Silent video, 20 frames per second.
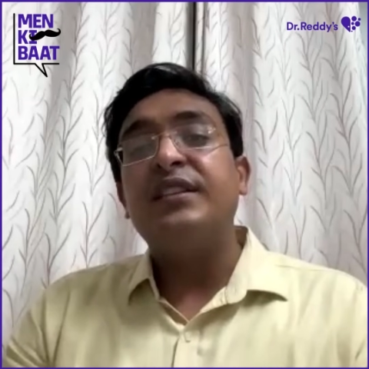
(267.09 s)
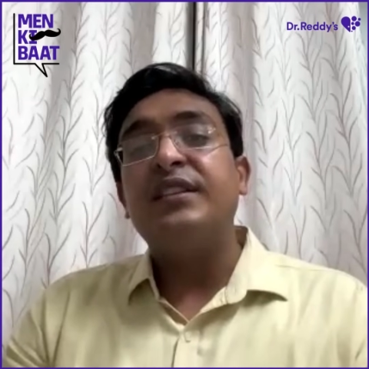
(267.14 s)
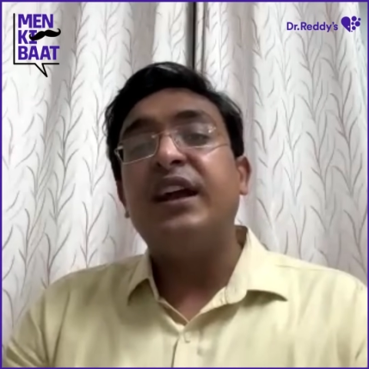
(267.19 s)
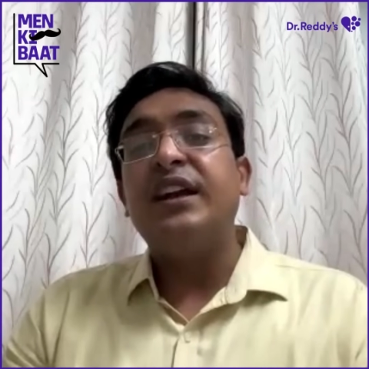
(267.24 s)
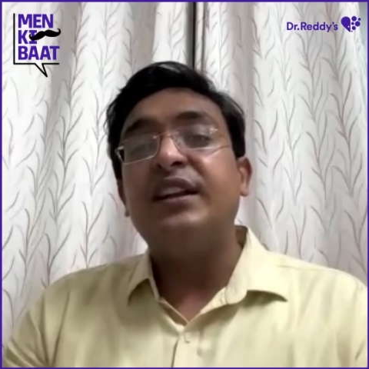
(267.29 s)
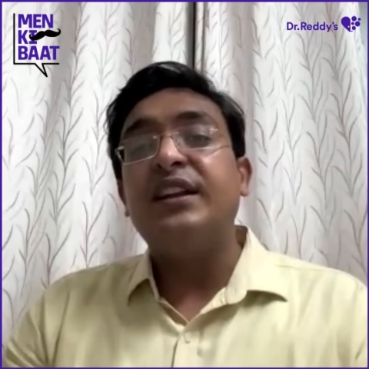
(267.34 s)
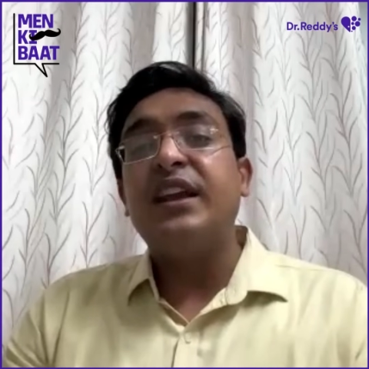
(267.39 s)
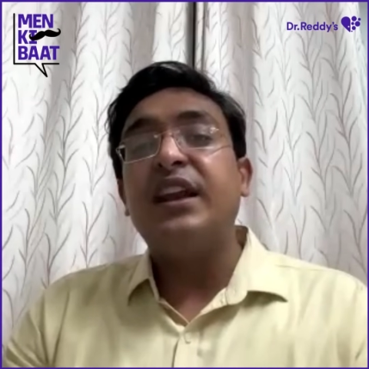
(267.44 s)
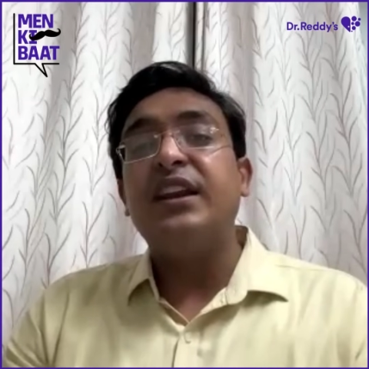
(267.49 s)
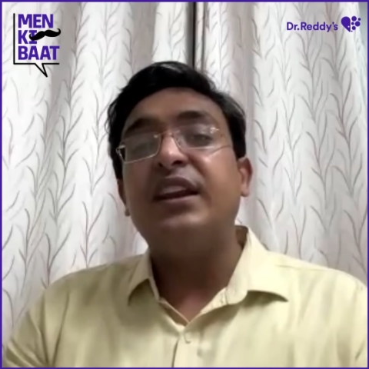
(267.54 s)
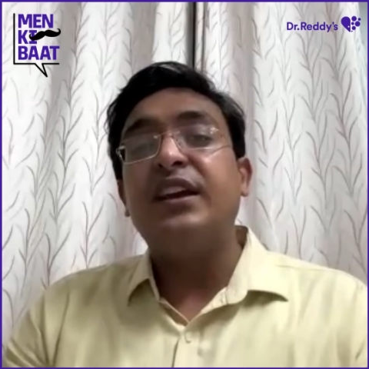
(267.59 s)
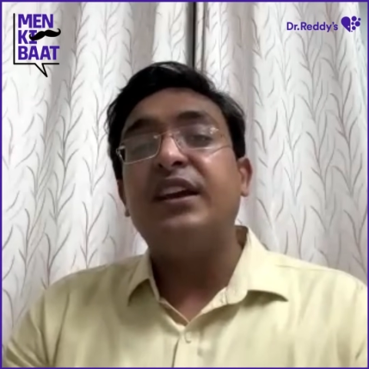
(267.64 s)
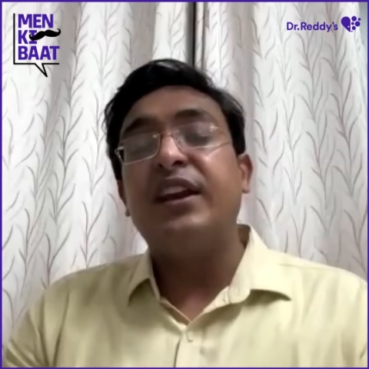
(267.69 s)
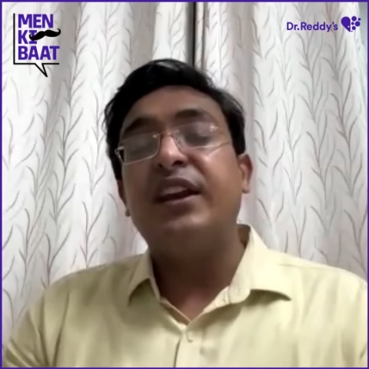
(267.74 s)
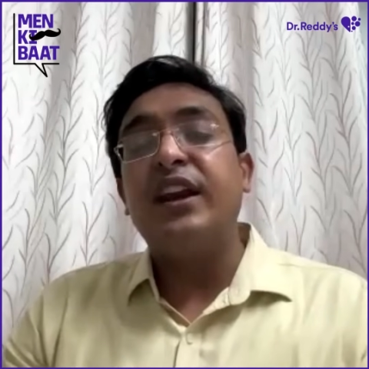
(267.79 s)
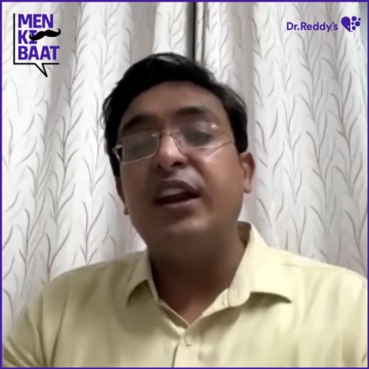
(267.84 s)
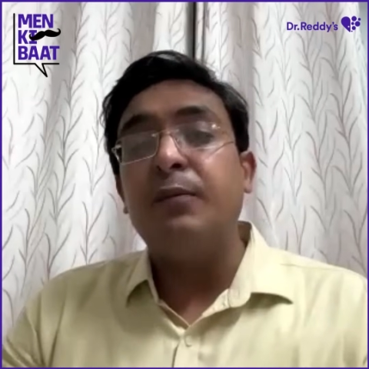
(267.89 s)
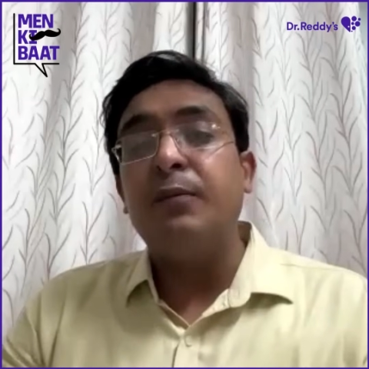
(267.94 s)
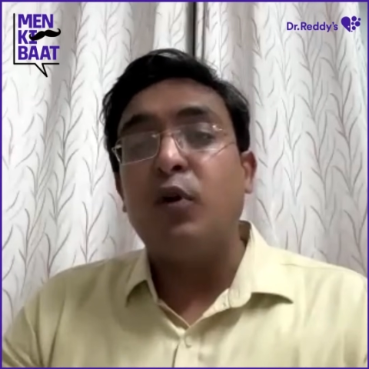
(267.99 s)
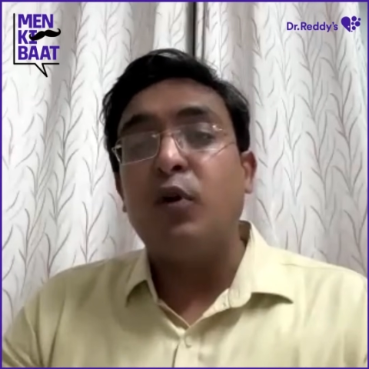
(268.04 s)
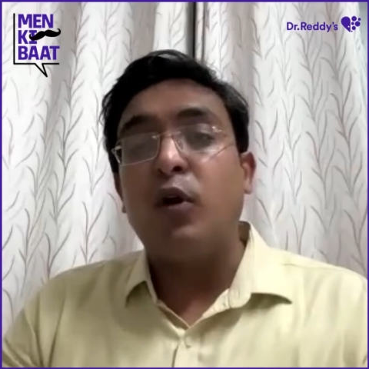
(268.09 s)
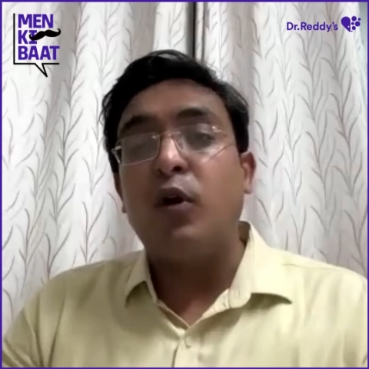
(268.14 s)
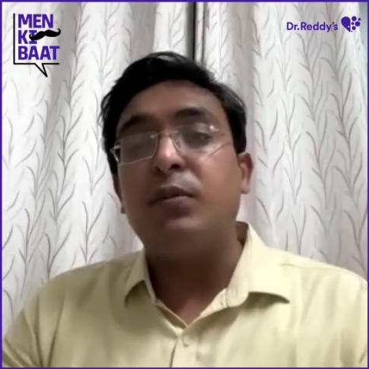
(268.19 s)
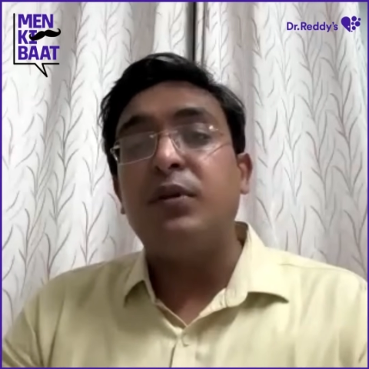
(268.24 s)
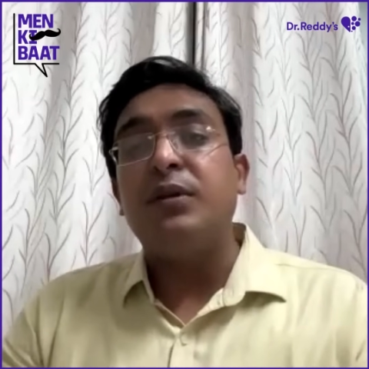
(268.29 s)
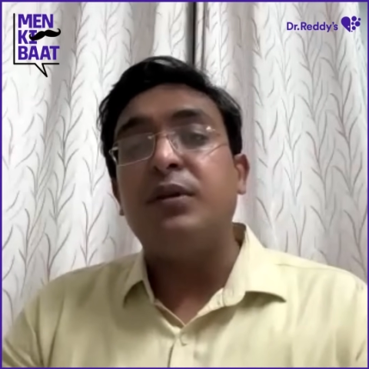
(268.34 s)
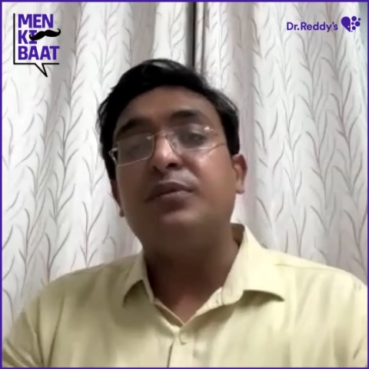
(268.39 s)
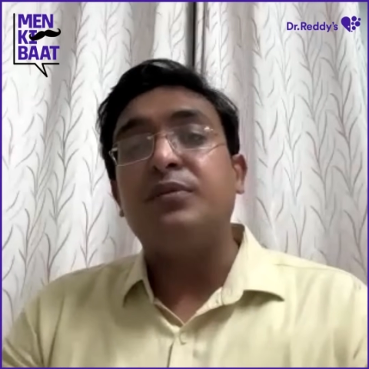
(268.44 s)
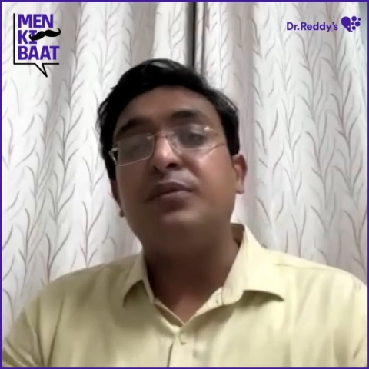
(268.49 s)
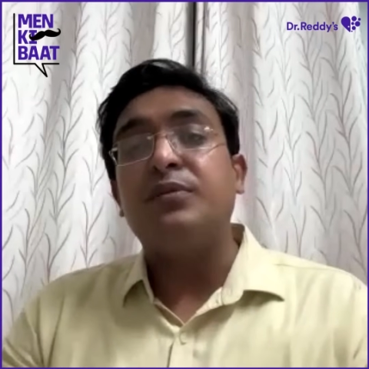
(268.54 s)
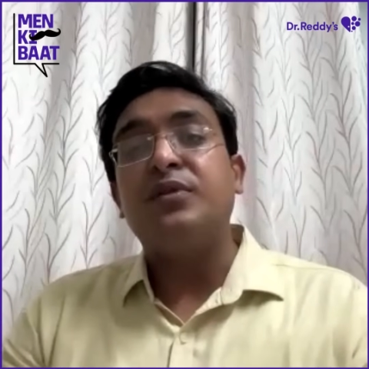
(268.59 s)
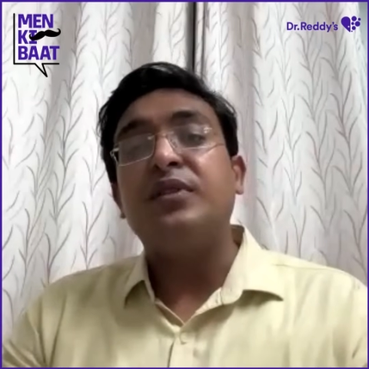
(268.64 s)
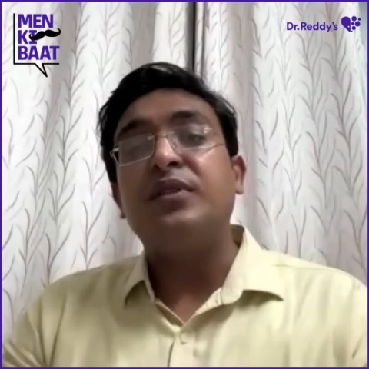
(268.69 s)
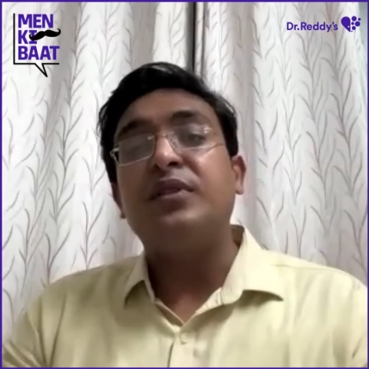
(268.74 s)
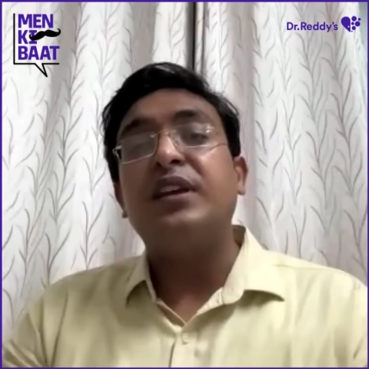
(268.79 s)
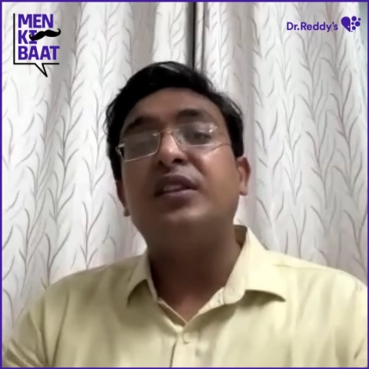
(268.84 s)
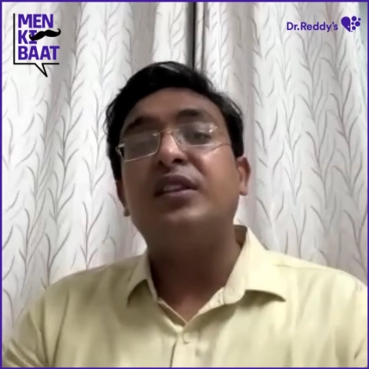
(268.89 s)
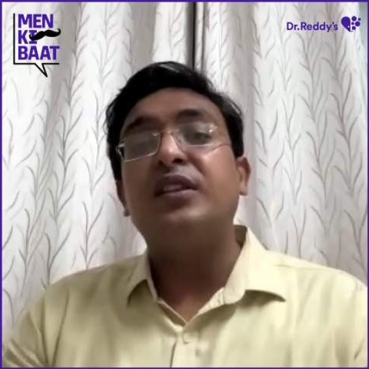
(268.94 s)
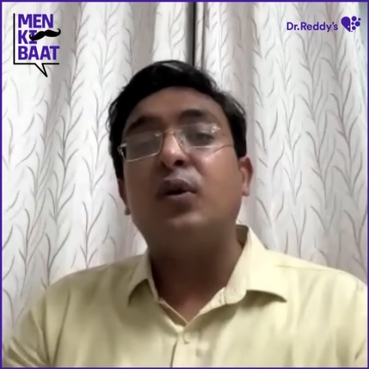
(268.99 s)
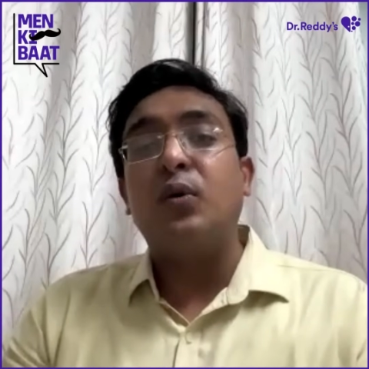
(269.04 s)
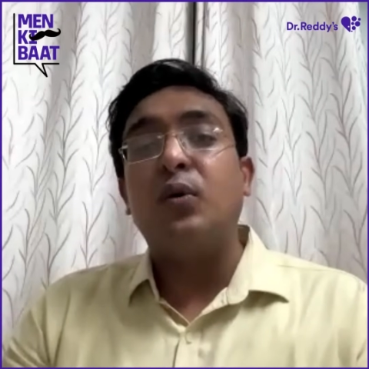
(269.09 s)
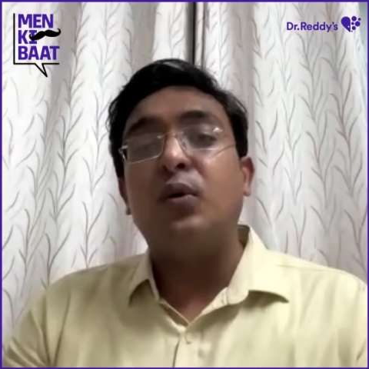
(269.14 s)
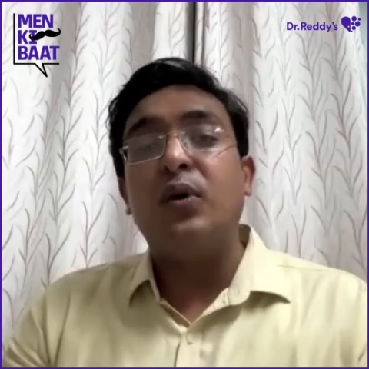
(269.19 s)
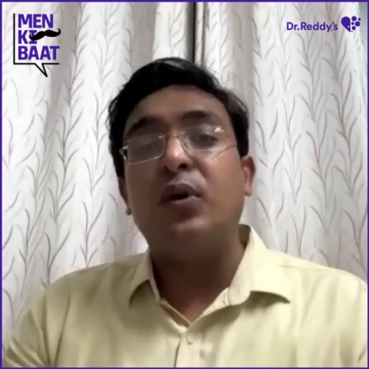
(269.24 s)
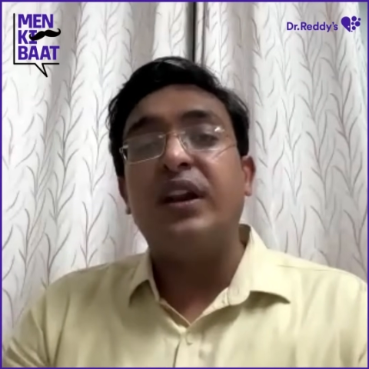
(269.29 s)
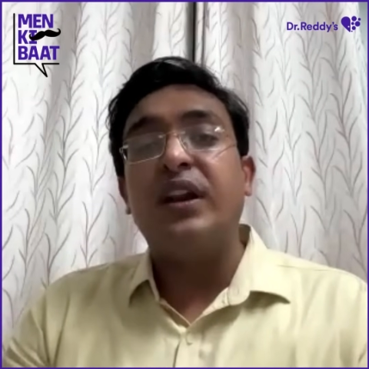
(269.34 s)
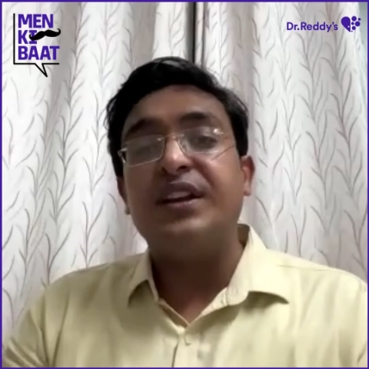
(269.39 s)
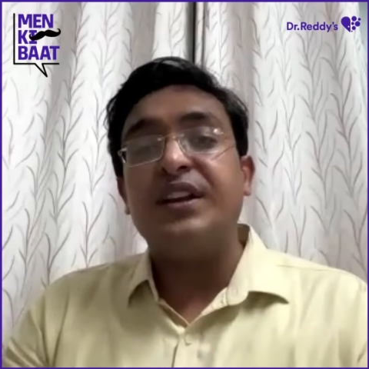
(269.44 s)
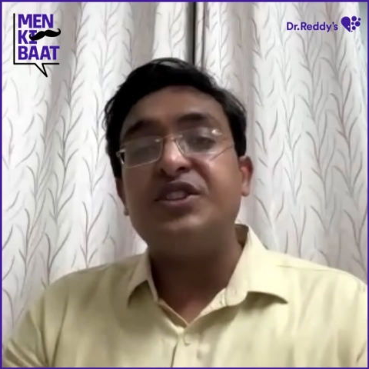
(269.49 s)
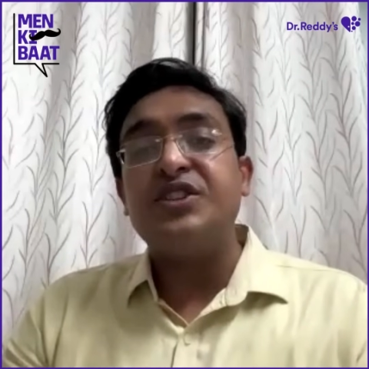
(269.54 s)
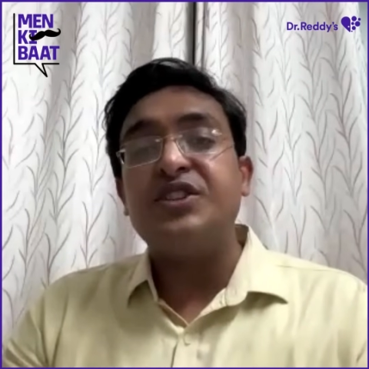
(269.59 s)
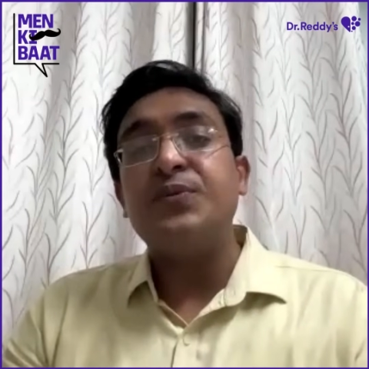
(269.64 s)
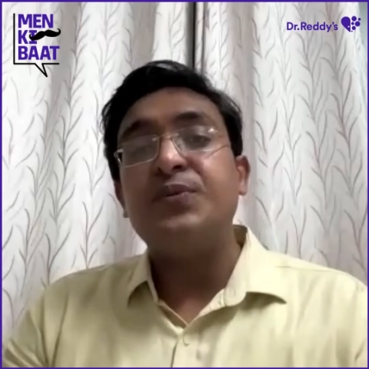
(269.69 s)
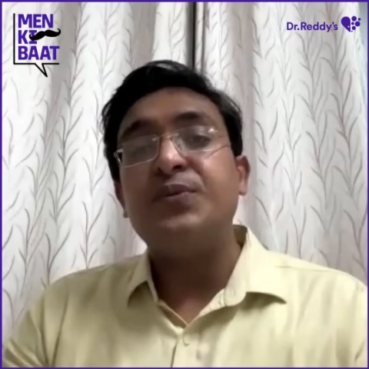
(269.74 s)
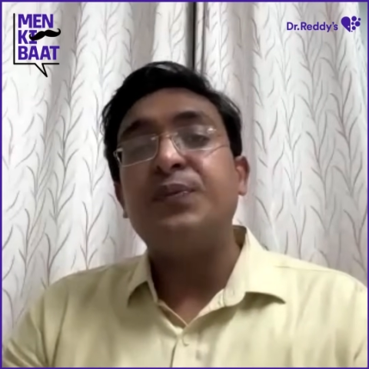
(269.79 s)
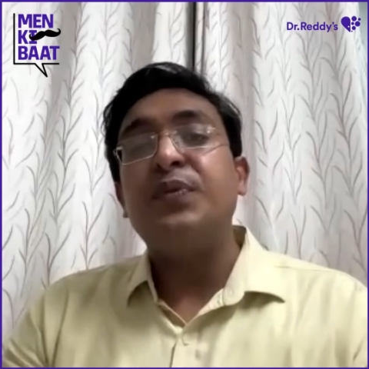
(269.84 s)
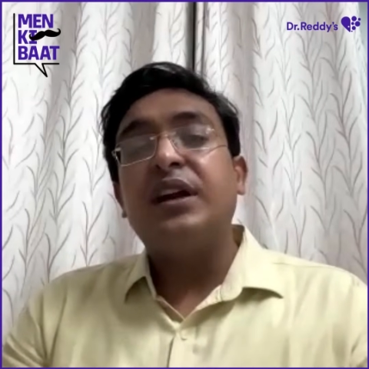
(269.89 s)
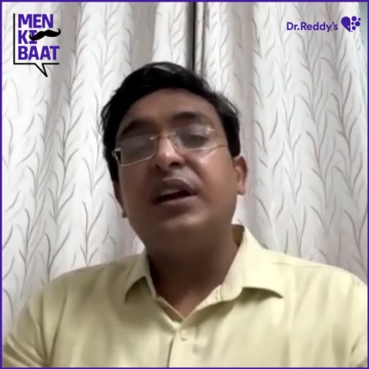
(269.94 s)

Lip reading: that can create problems in the old age.